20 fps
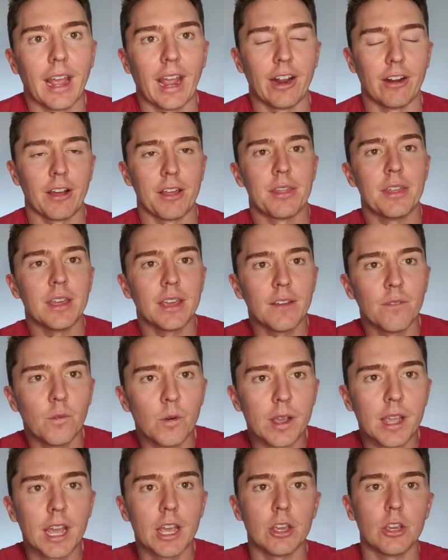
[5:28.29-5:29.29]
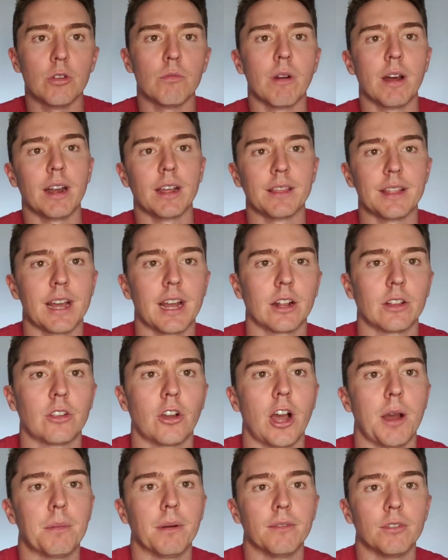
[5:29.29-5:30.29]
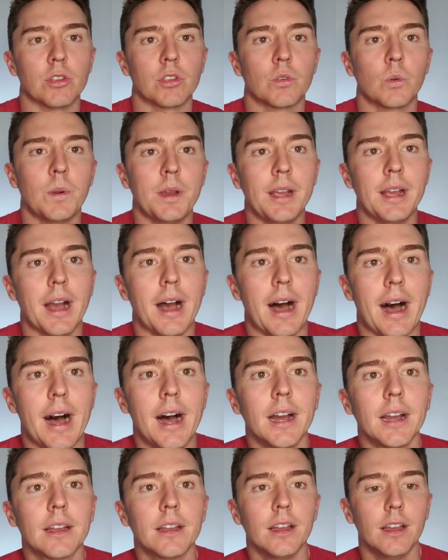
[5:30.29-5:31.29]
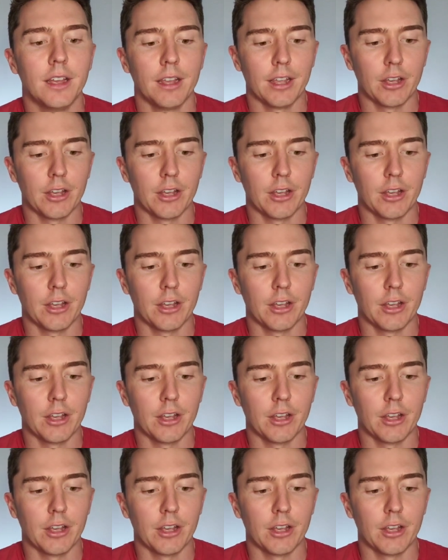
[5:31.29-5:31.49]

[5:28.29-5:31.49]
And I think if we get you running that type of a swing arc,